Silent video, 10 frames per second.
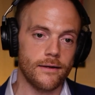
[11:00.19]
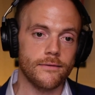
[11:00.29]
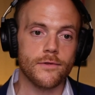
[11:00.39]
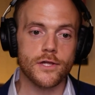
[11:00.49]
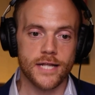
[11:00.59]

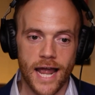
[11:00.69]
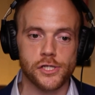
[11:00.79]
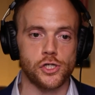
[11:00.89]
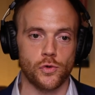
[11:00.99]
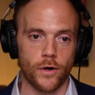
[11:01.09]

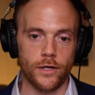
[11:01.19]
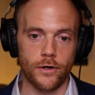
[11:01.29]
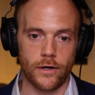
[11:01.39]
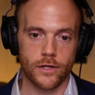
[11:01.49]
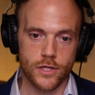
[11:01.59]
statutory
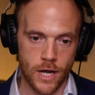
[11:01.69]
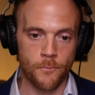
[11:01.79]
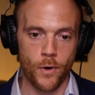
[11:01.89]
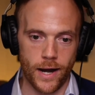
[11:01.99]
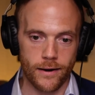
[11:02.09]
hooks
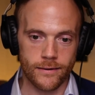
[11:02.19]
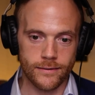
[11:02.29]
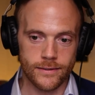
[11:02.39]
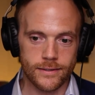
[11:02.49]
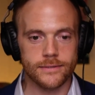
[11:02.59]
somewhere
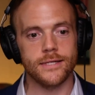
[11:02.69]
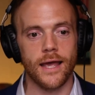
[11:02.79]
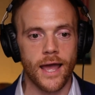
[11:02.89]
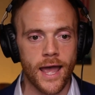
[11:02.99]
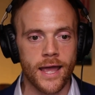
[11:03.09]
to
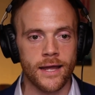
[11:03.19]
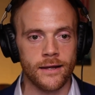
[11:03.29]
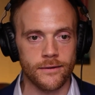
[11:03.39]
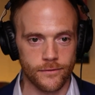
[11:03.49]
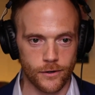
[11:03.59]

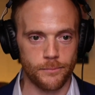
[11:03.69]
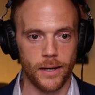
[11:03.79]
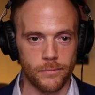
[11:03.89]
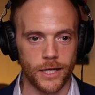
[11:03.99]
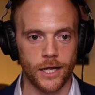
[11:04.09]
hang their
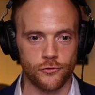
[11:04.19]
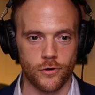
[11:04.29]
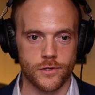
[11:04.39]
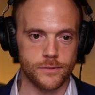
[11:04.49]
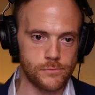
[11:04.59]
public
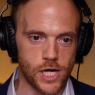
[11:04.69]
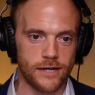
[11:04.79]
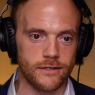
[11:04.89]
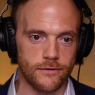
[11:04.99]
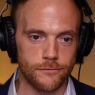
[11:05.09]
interest
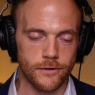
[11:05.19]
objective